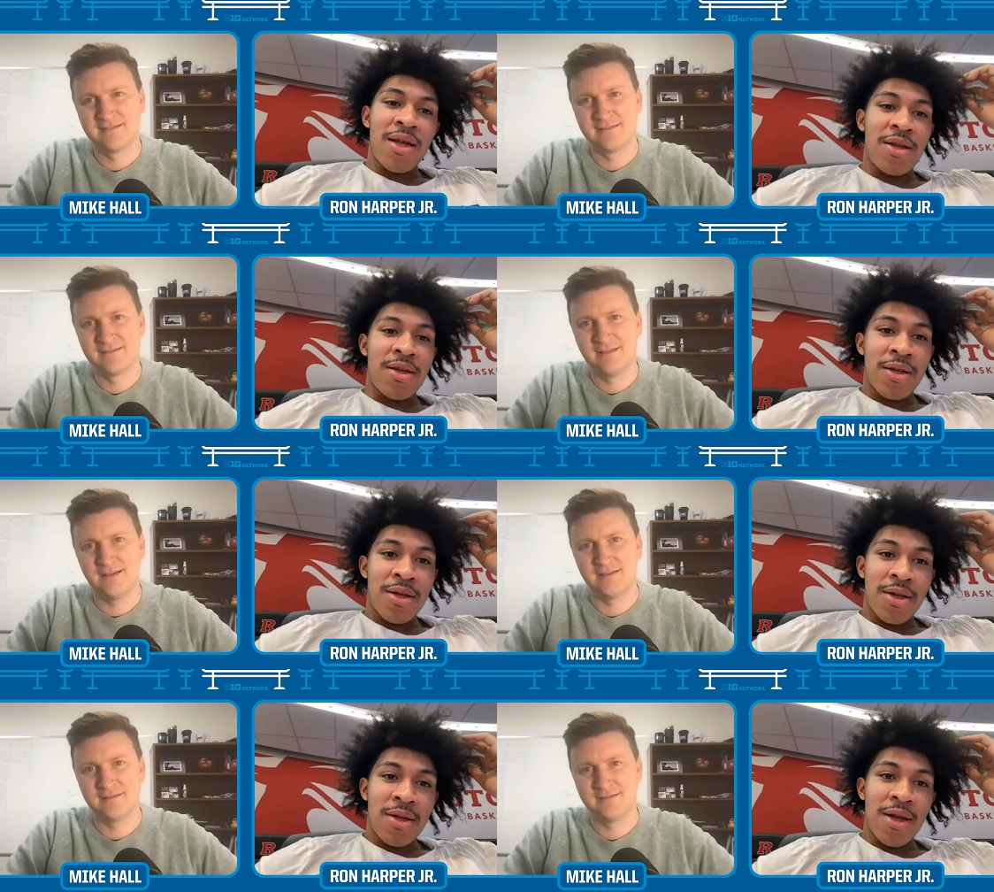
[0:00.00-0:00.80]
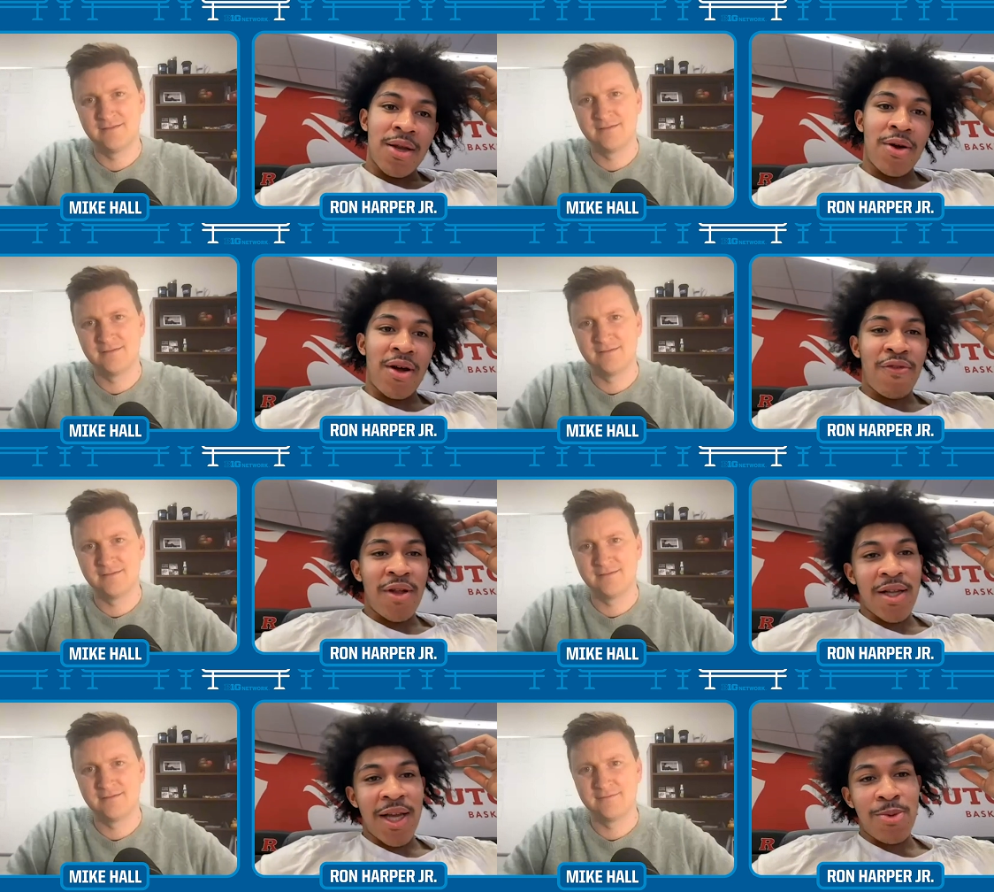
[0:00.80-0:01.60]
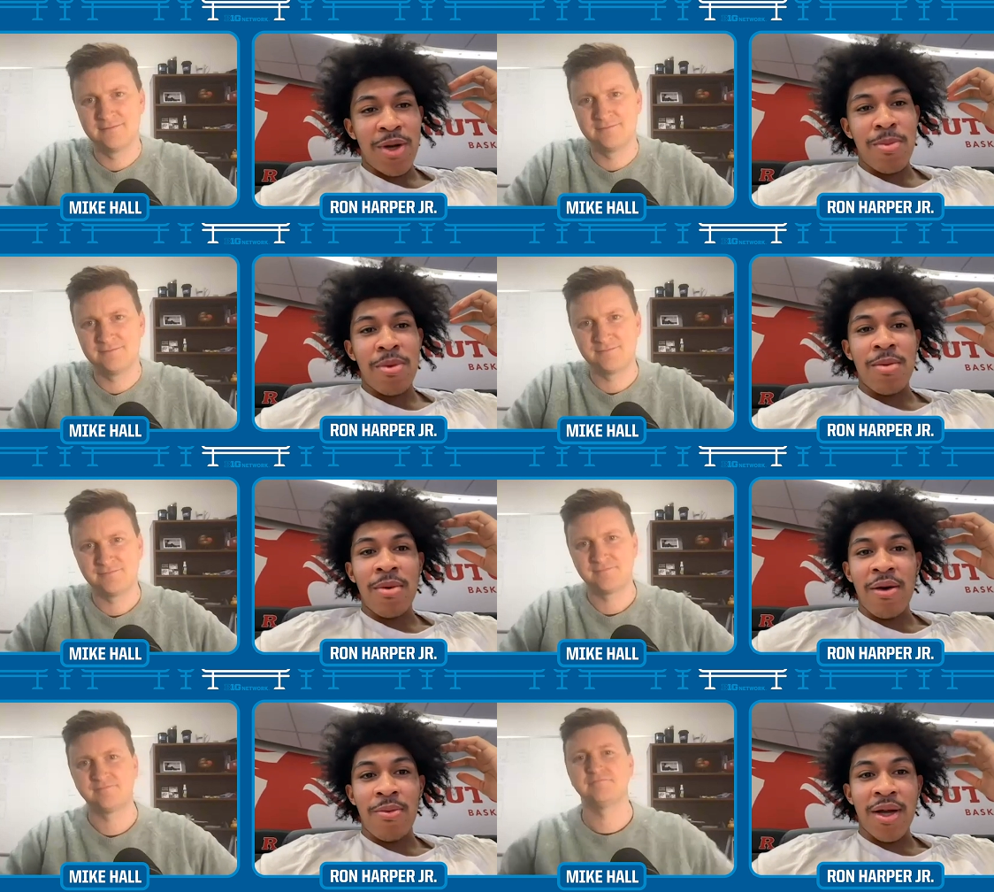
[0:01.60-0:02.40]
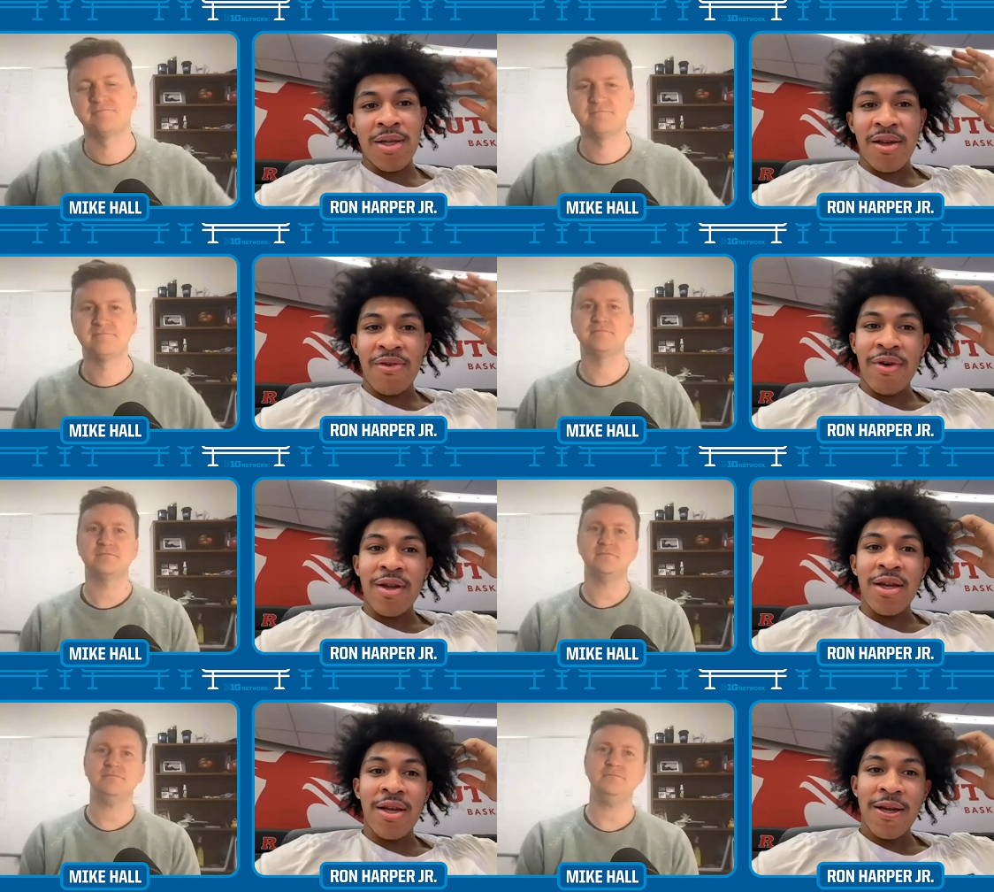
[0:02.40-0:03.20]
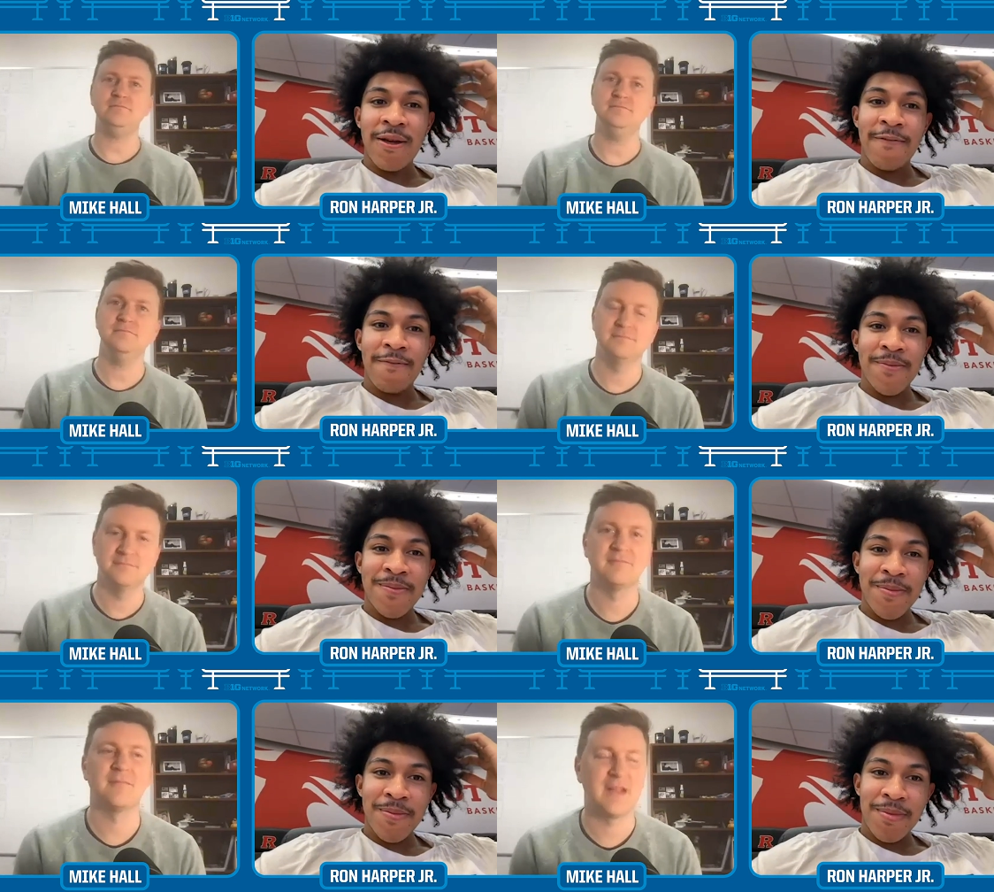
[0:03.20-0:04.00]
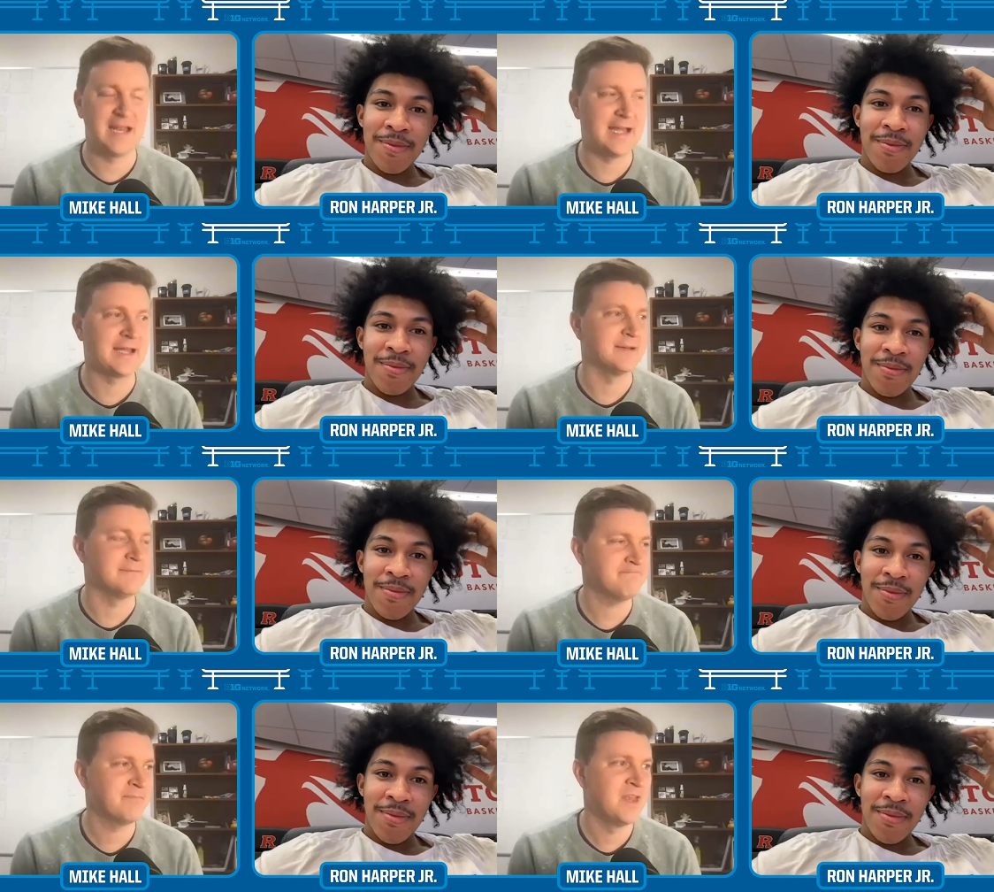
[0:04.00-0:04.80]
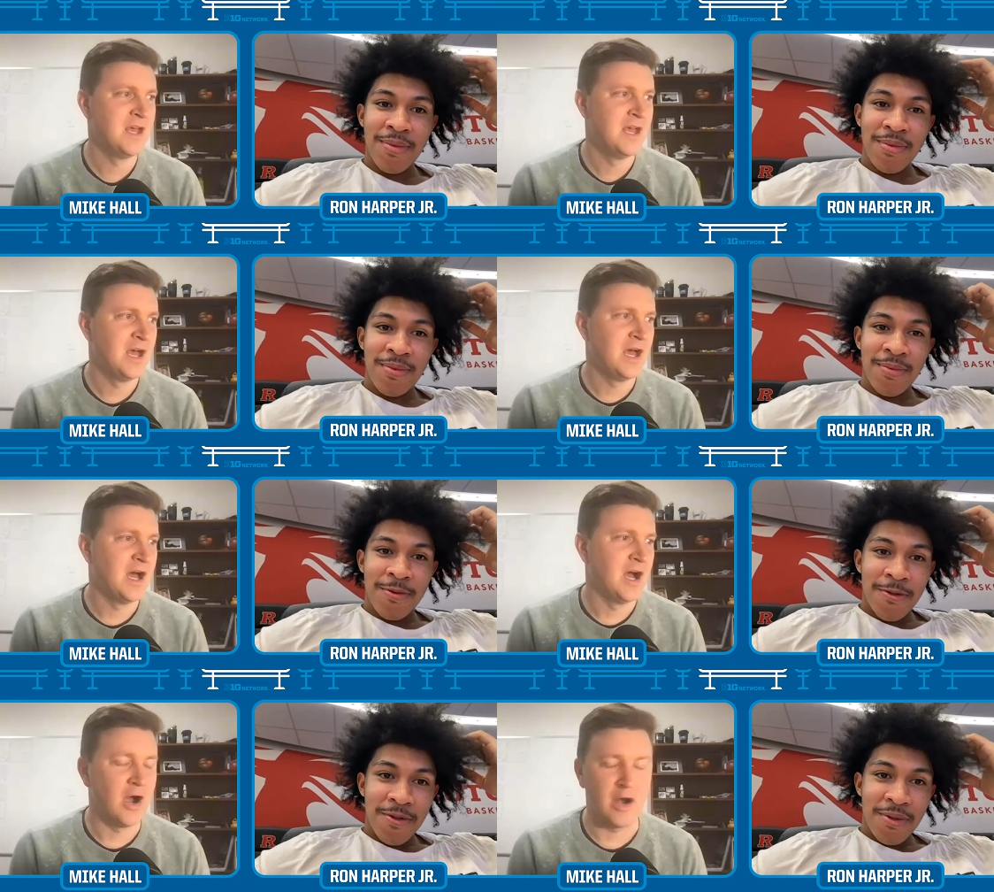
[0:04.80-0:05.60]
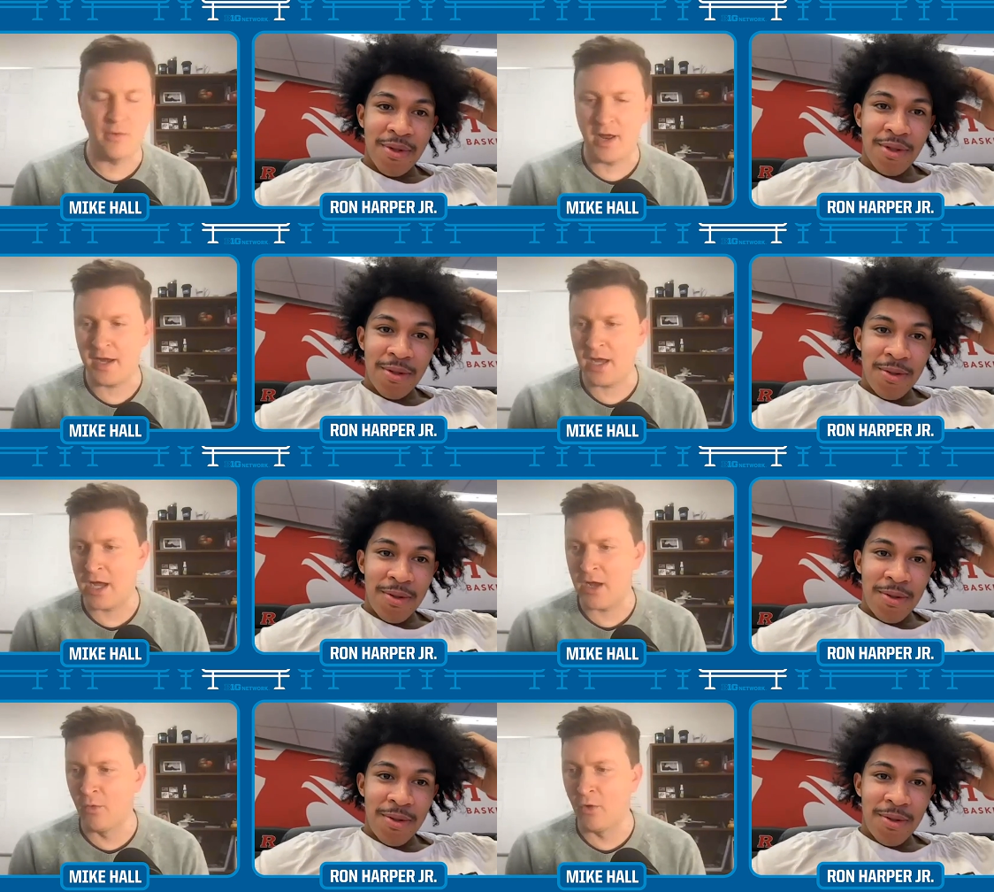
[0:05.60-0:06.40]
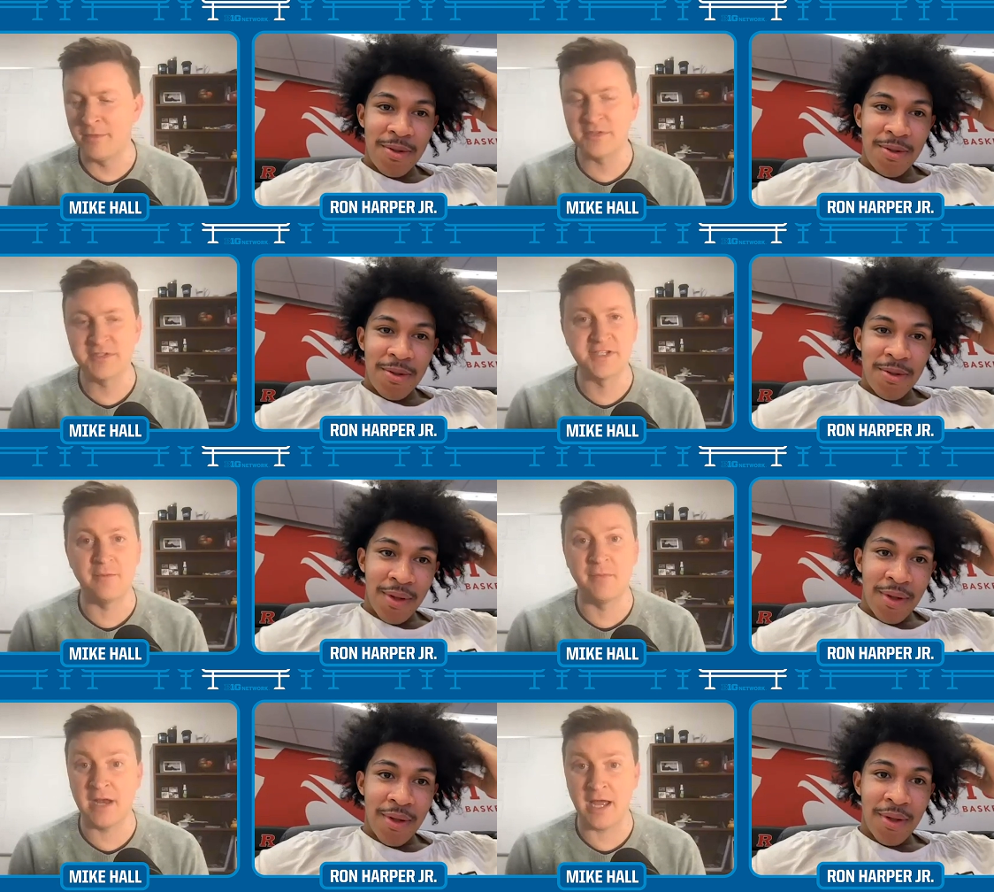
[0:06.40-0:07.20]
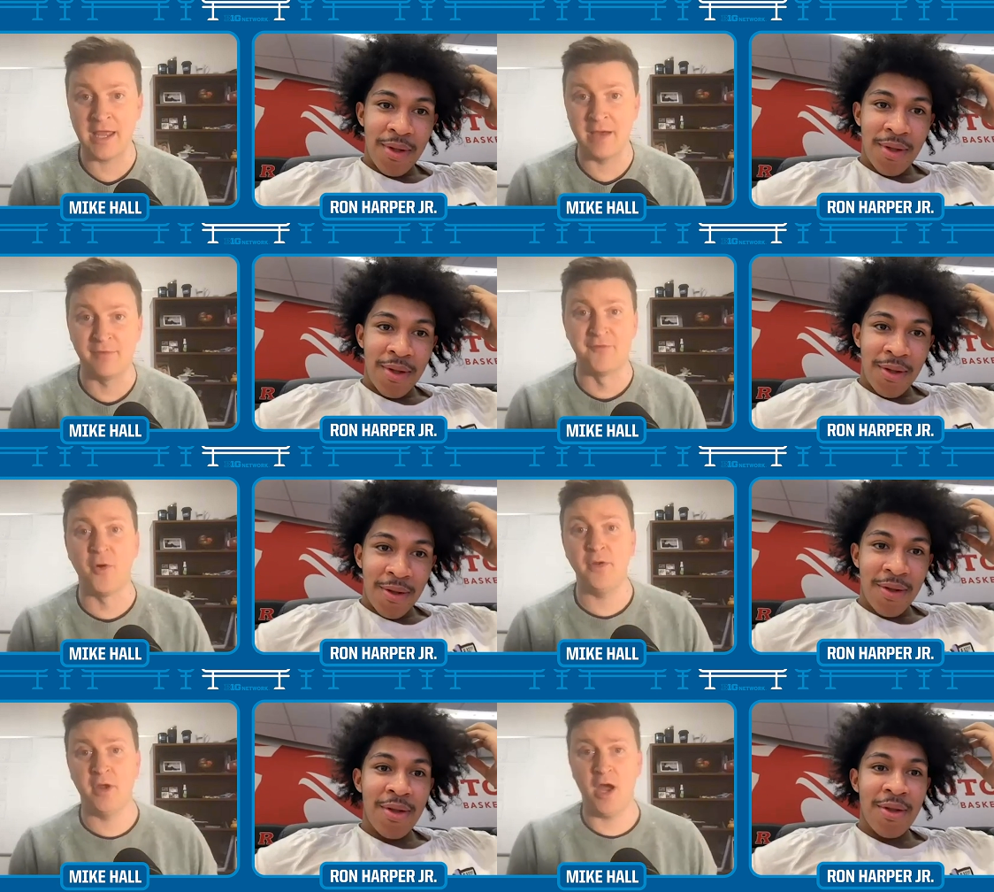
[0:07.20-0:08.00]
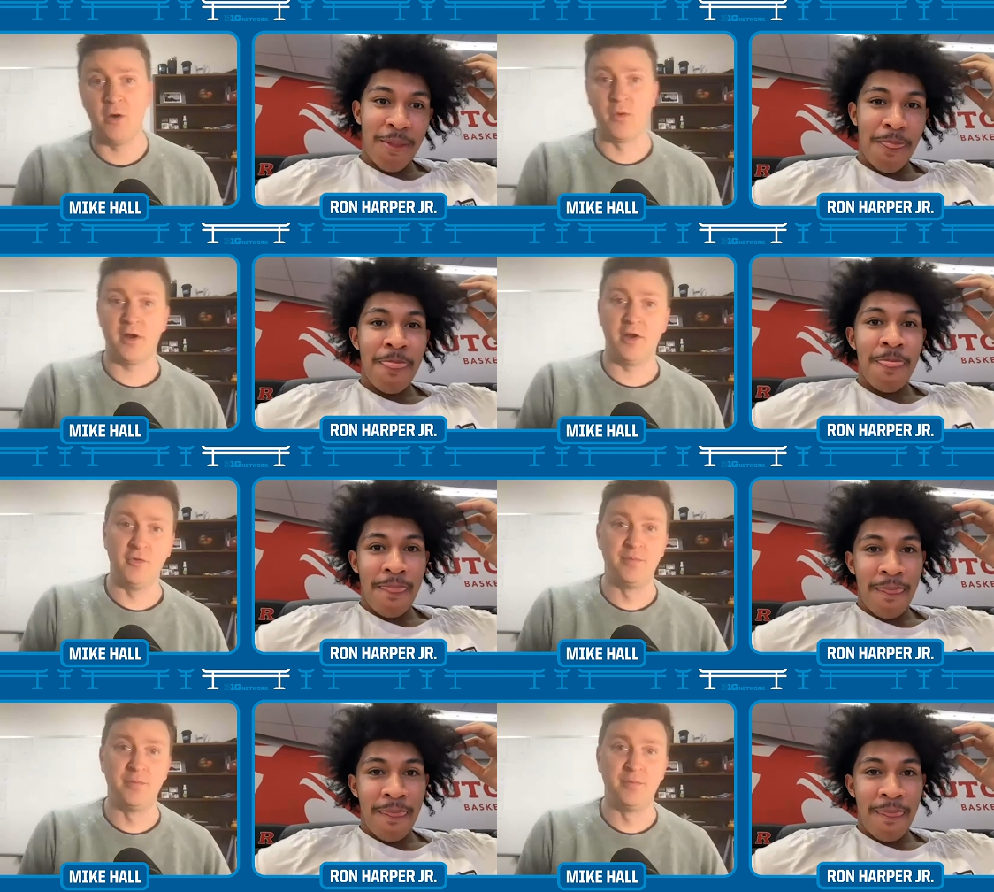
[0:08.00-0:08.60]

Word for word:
Speaker 1: that. And yeah, you know, I feel like that's what I mean by when I say funny. I like it.
Speaker 2: All right, Ron, uh, we're almost done, but not yet. Before you go, we're going to